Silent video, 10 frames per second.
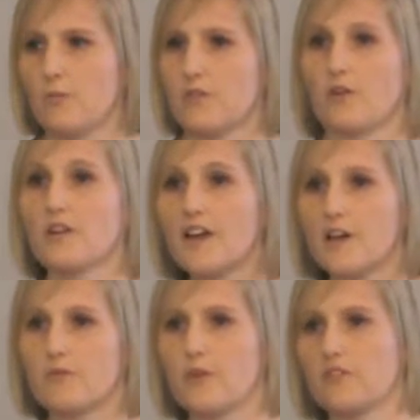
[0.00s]
with
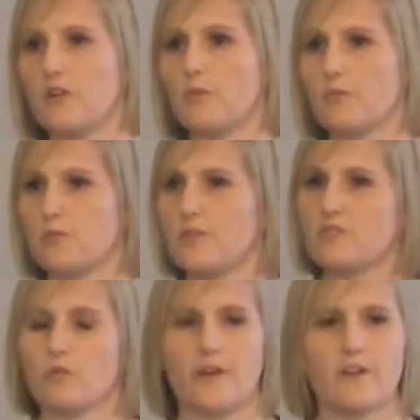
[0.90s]
online photo albums,
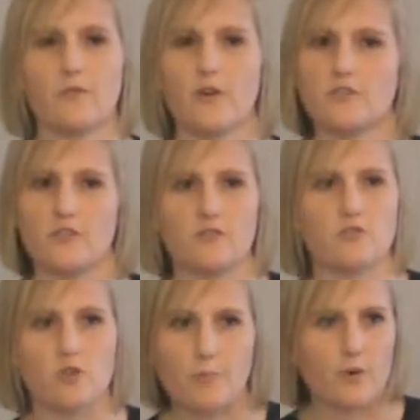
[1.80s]
restoring photos
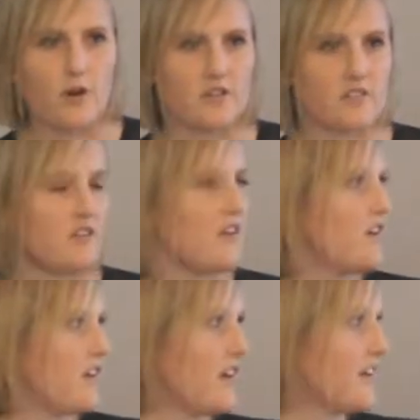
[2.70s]
on Dropbox
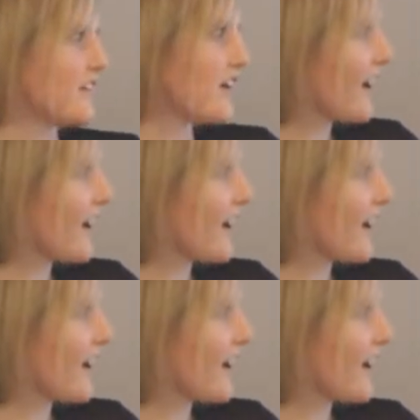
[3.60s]
and the